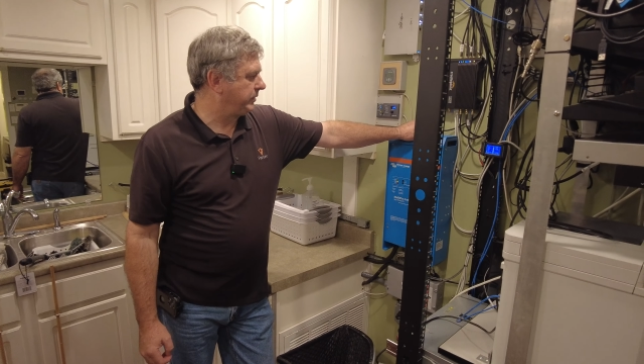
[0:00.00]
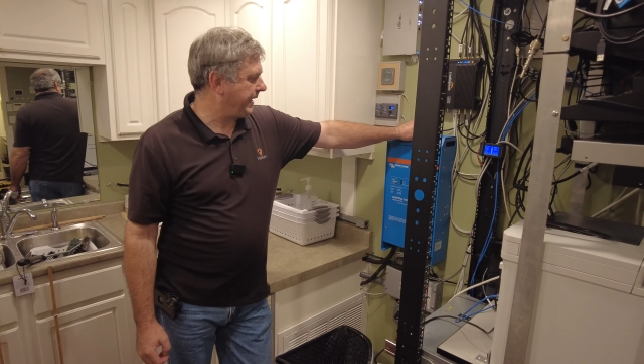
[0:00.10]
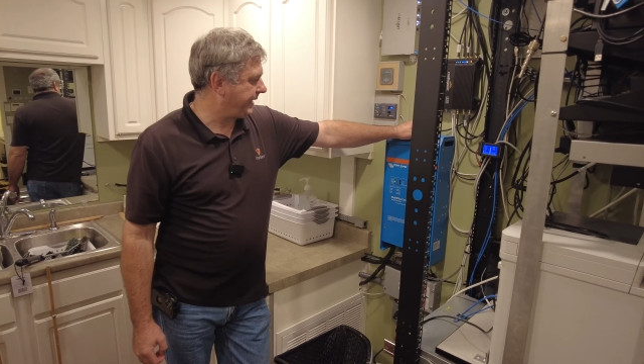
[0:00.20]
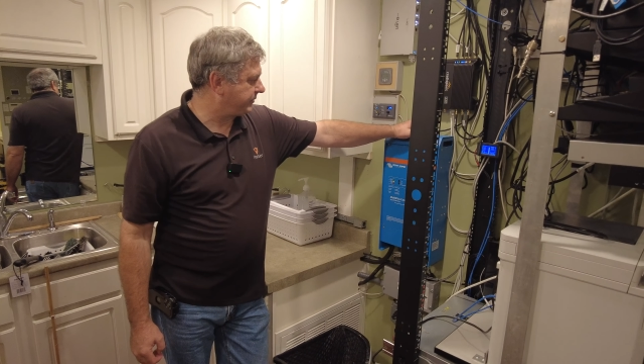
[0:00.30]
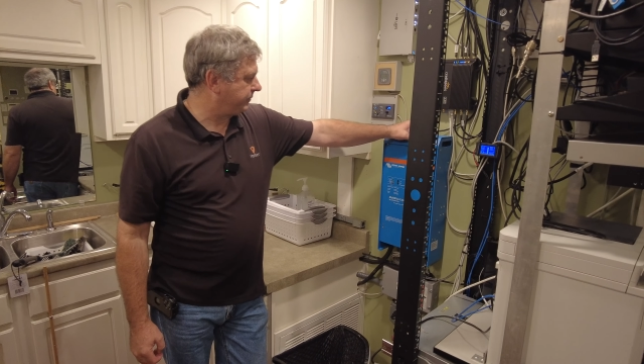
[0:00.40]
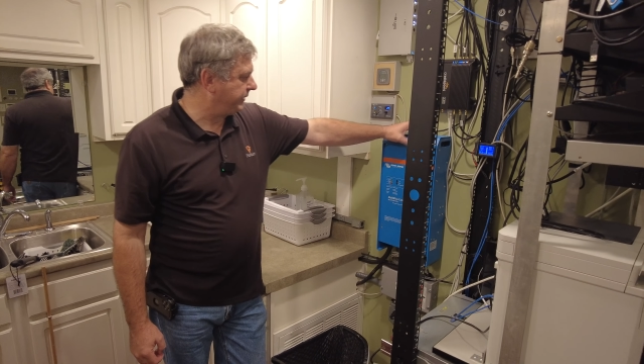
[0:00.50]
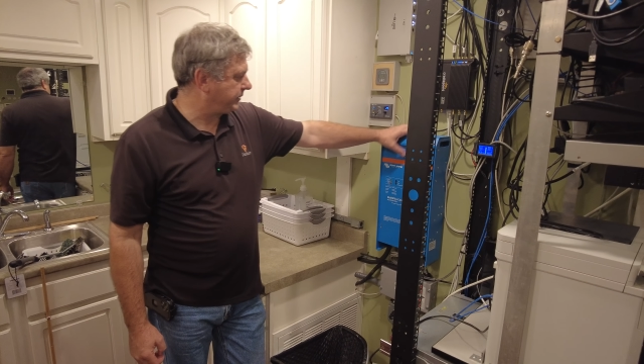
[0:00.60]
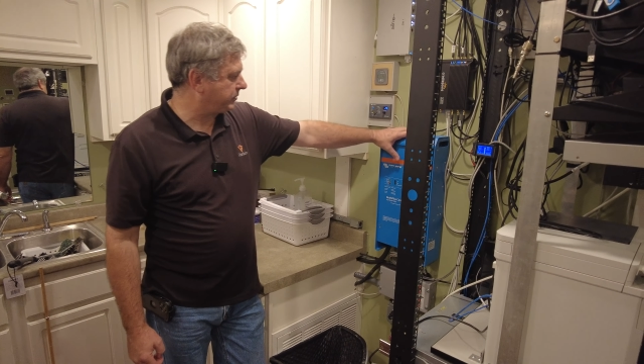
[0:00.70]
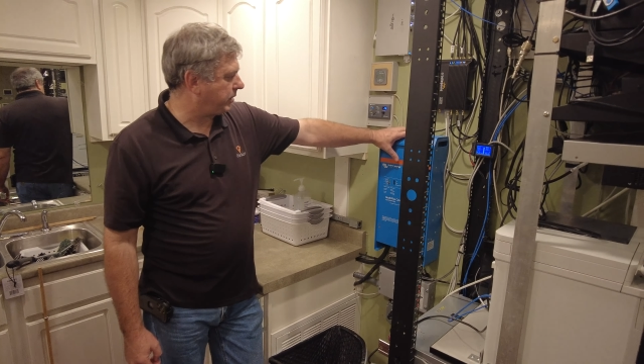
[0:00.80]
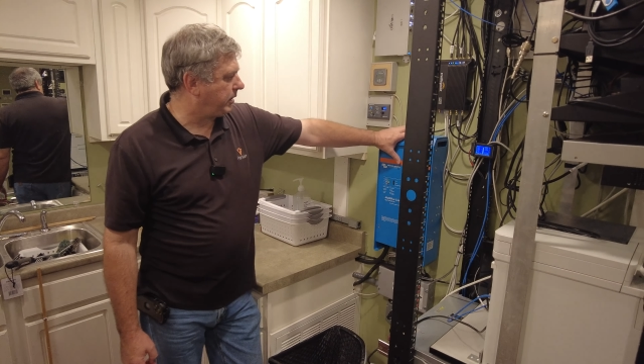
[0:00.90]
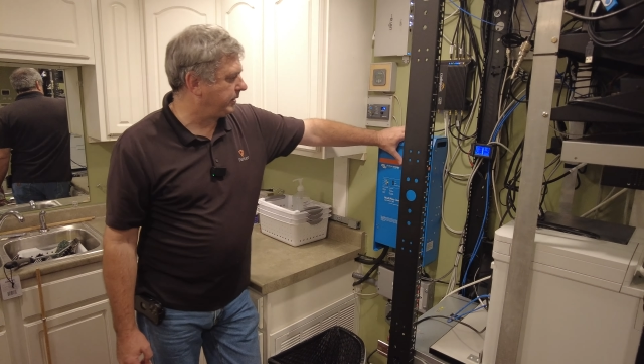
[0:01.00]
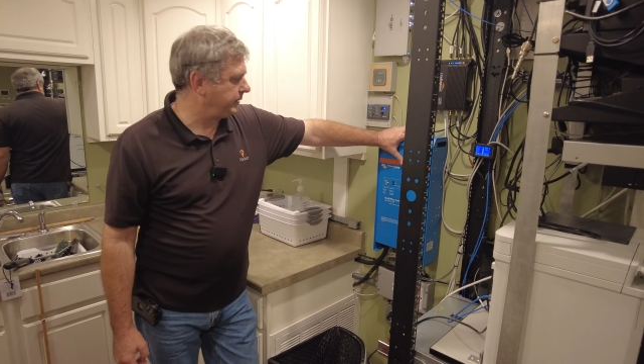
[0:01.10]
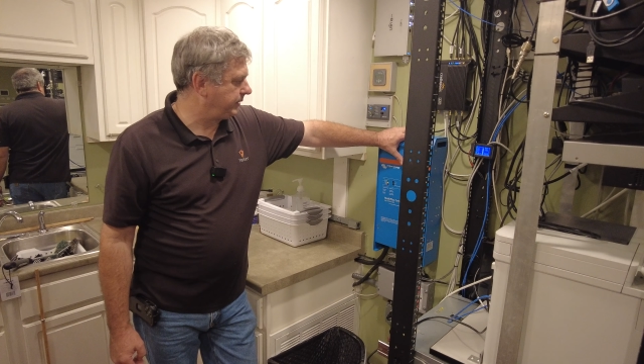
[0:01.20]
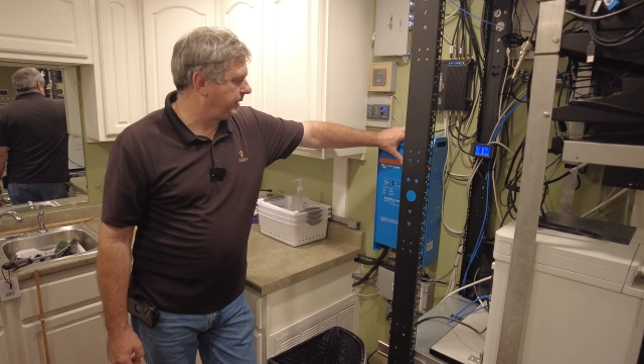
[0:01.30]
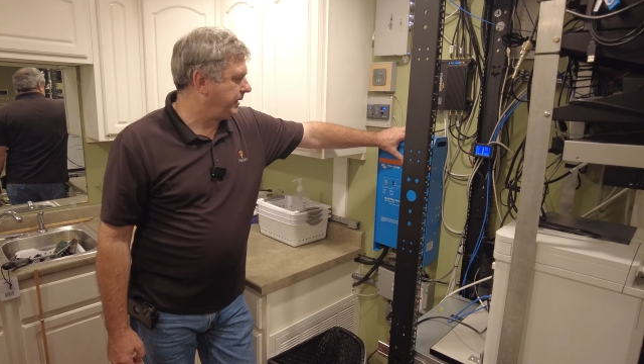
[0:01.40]
past
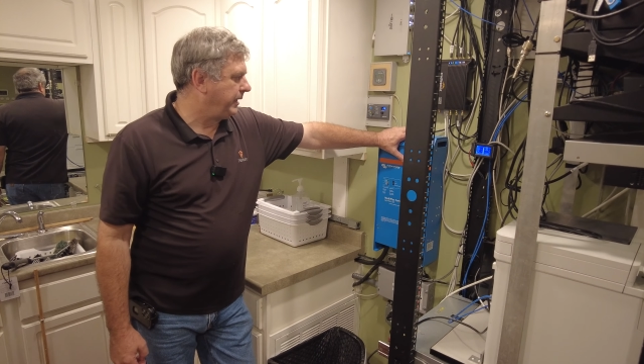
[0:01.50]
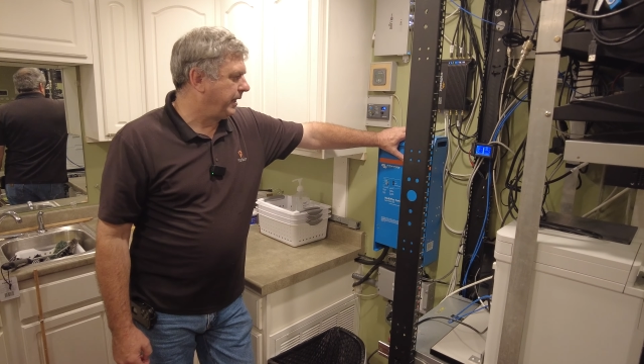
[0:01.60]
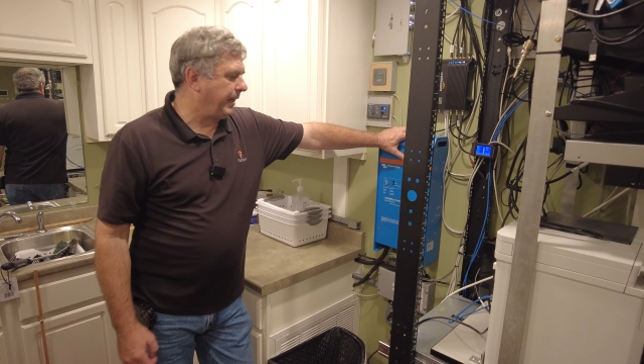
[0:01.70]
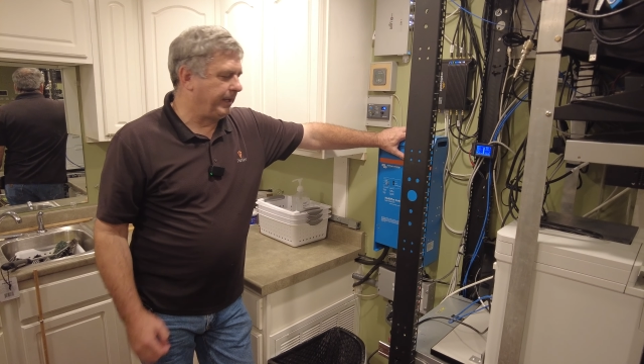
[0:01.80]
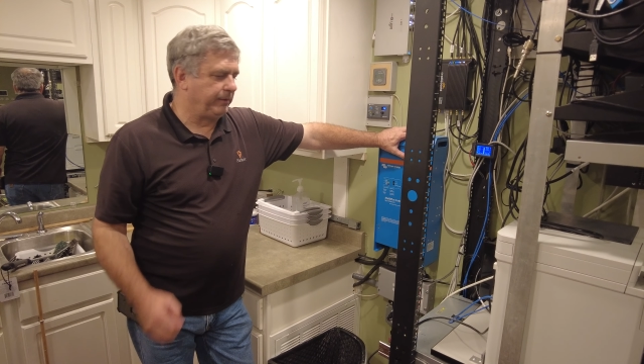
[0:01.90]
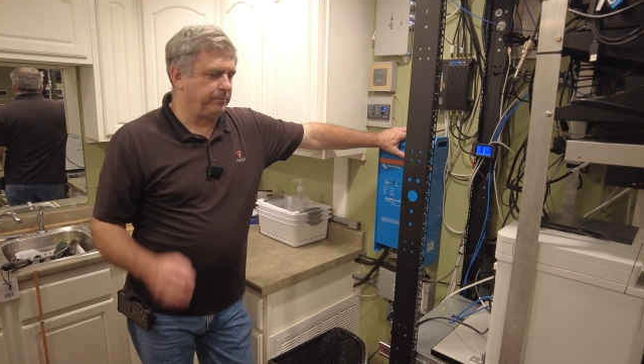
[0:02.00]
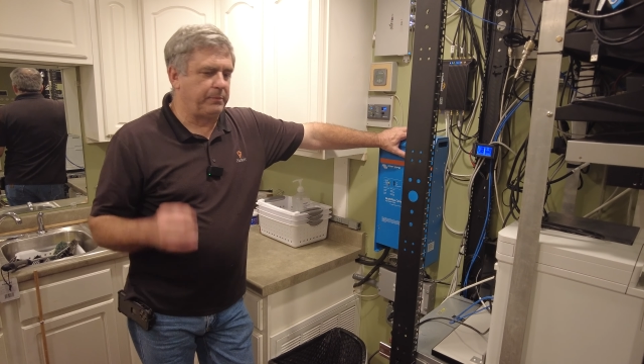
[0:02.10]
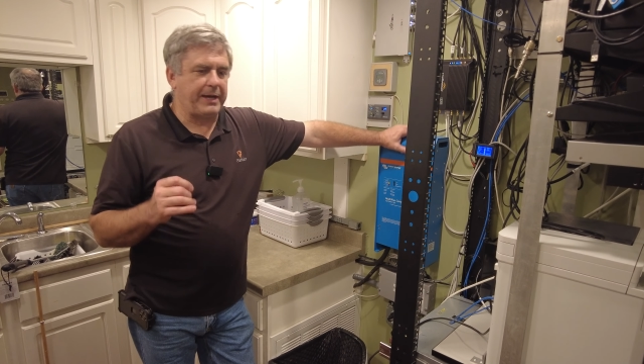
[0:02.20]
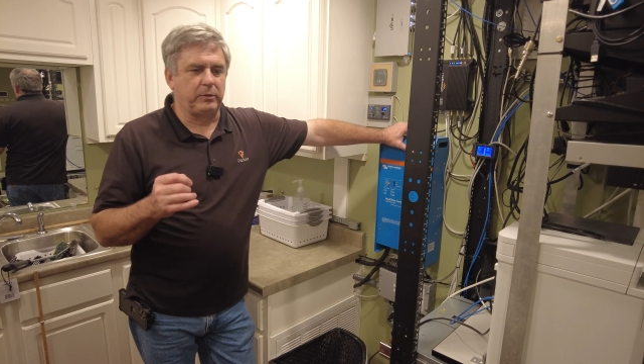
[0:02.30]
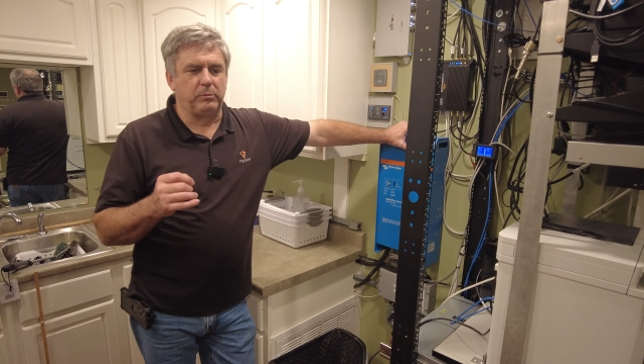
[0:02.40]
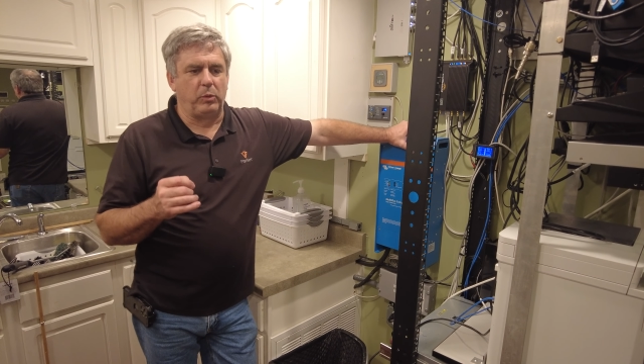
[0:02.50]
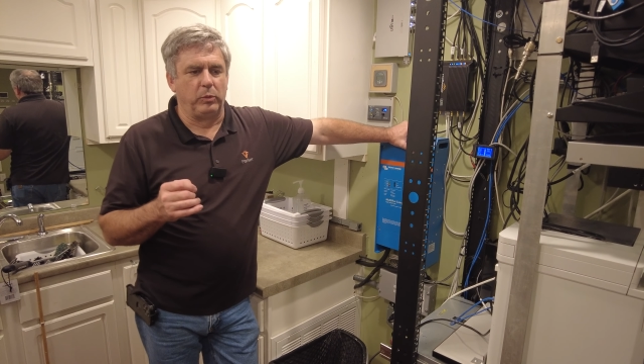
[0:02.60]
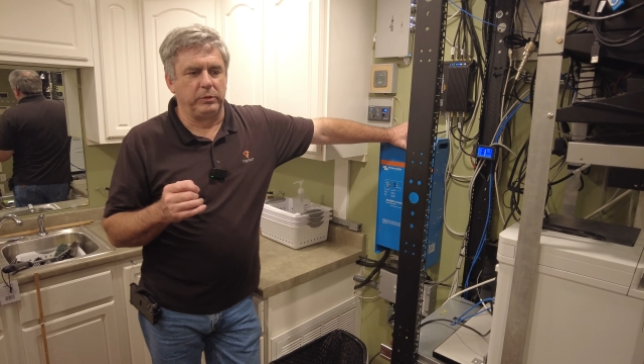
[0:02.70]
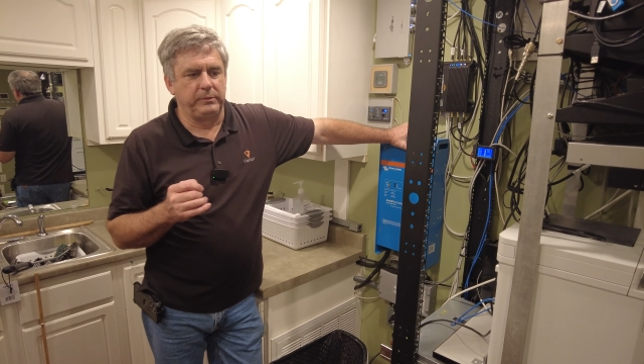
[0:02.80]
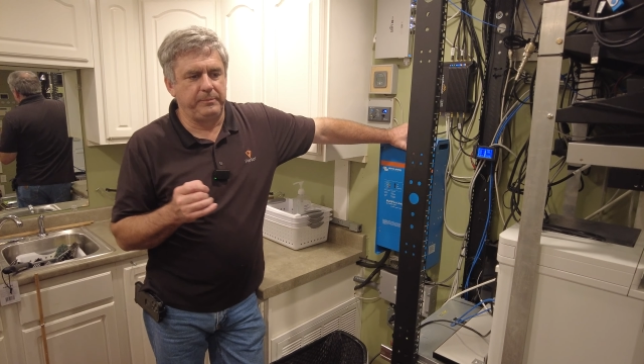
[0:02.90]
Victron and Battle Born,